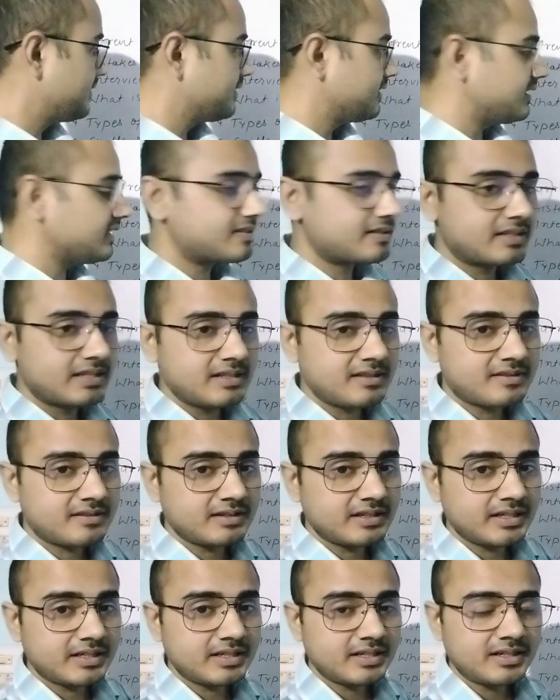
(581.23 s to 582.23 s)
Skills
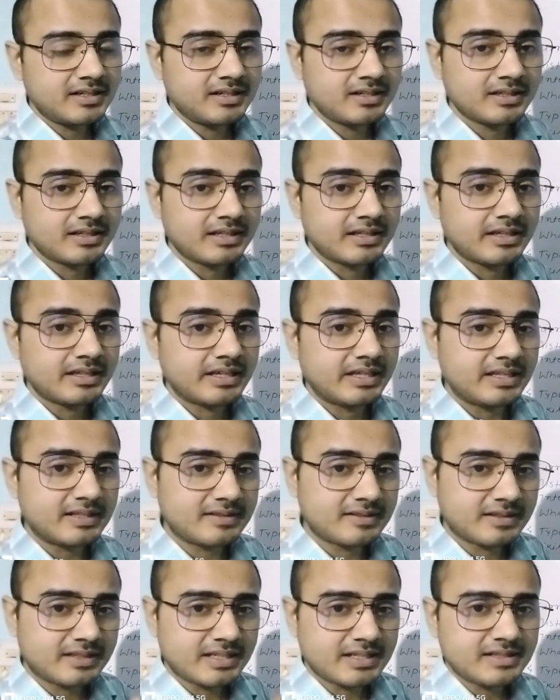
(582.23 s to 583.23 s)
needed.
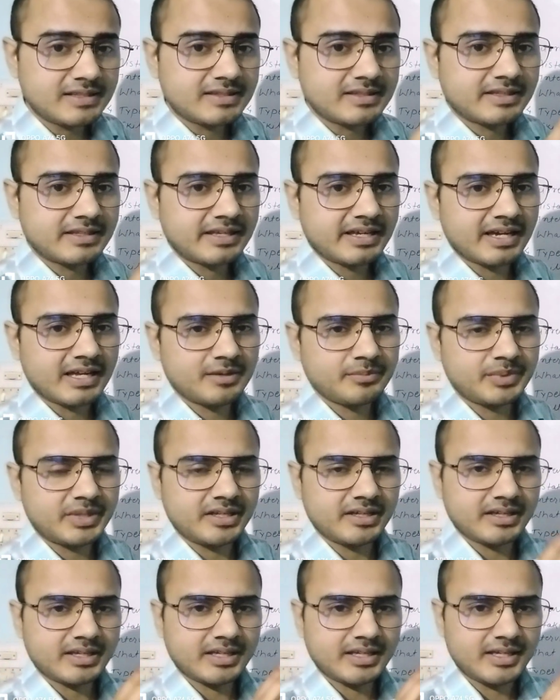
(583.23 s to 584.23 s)
Skills can
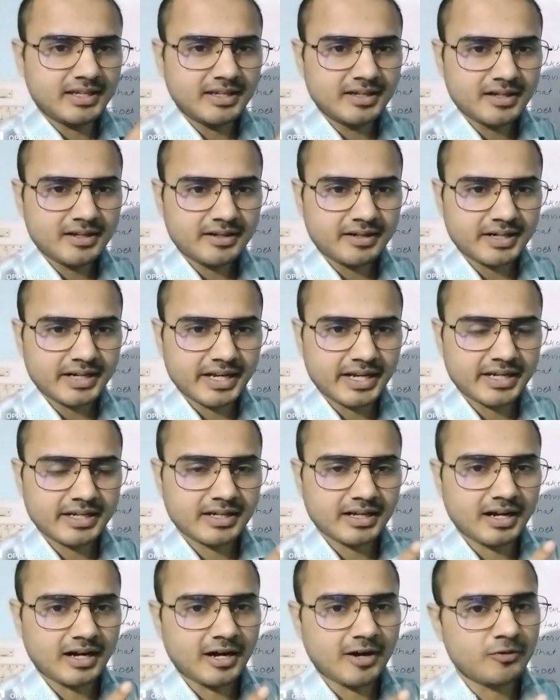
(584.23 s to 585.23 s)
be inner and
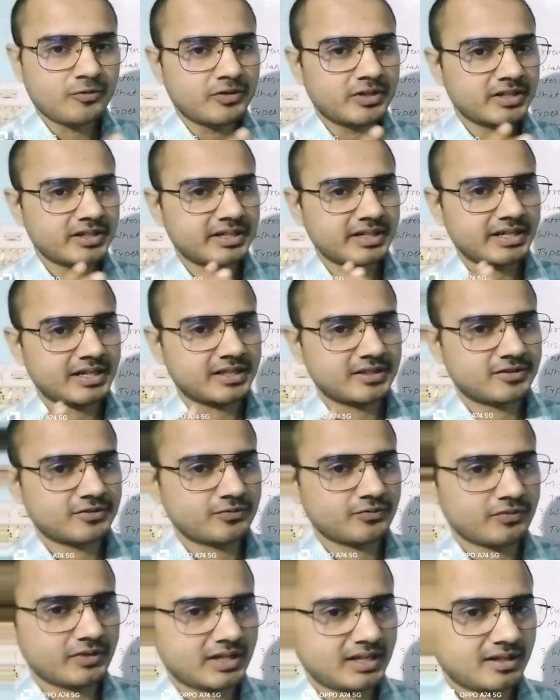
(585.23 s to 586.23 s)
outer as
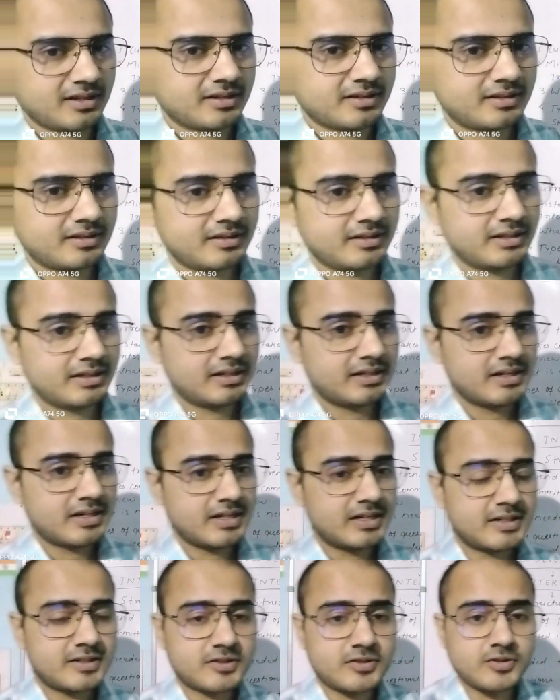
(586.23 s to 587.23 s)
well.
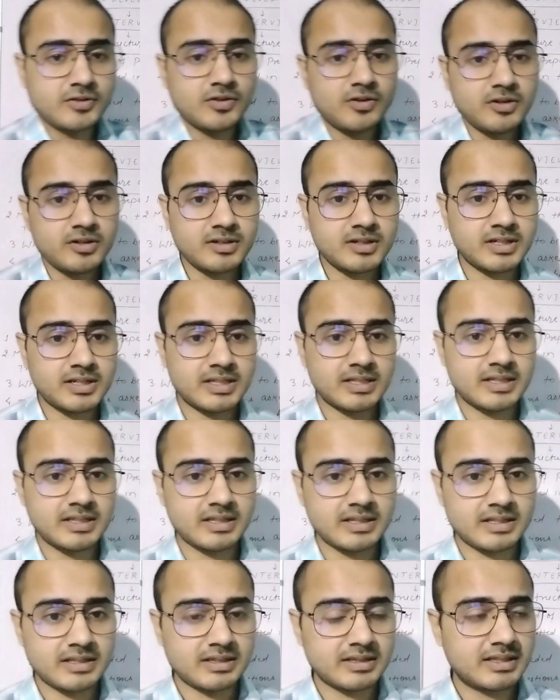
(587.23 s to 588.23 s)
It's not
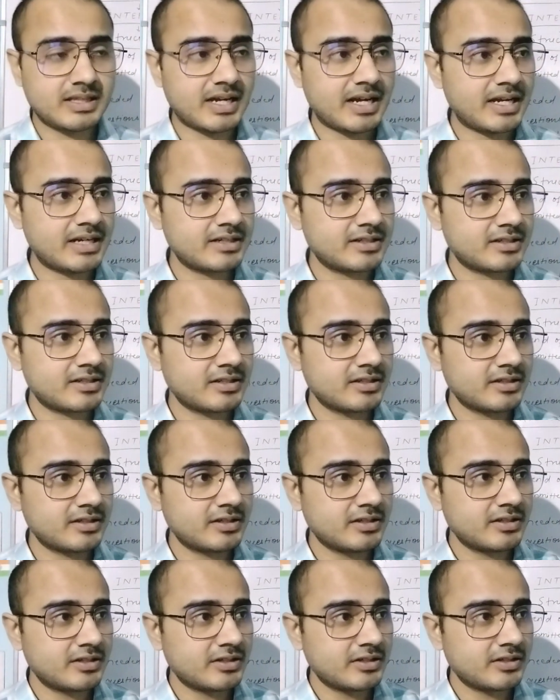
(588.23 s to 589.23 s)
that
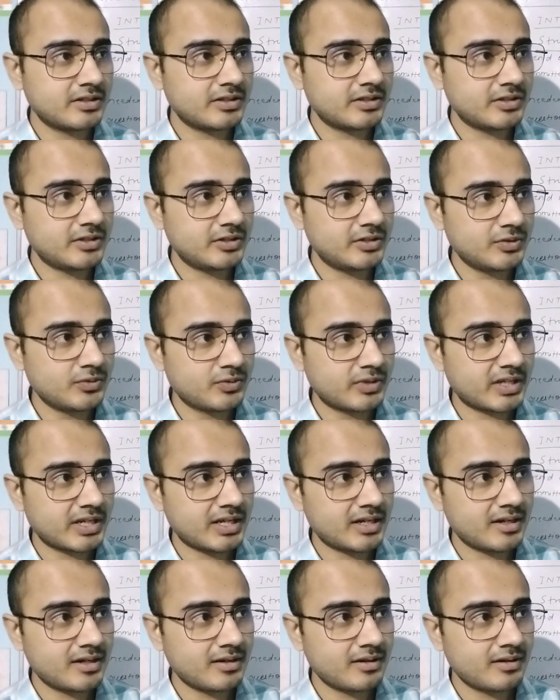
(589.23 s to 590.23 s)
you
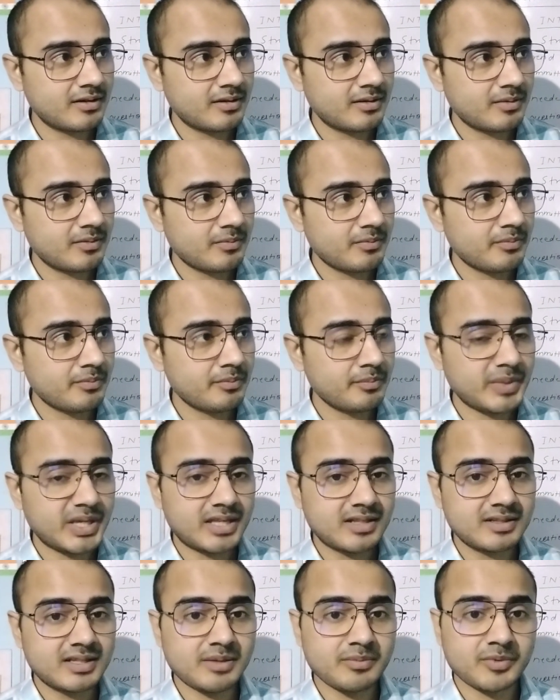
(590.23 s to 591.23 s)
can
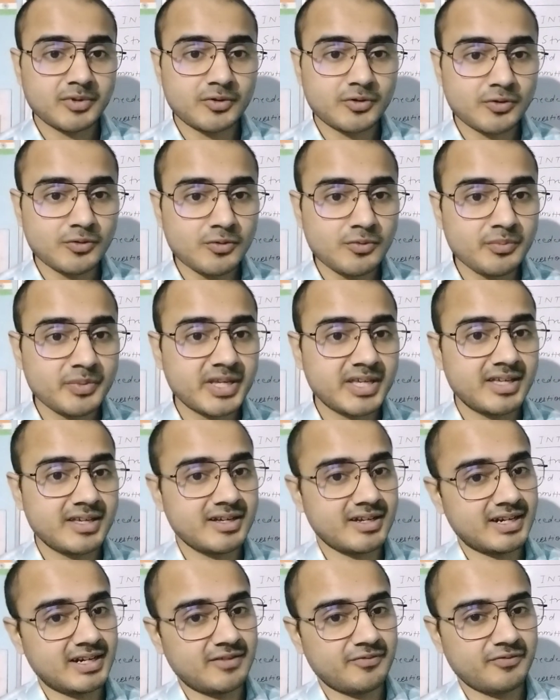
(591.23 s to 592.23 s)
make them groom here
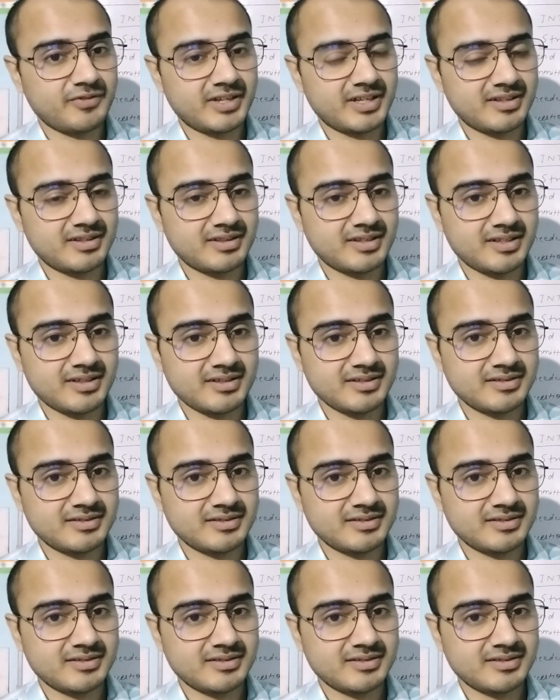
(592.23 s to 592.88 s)
and there.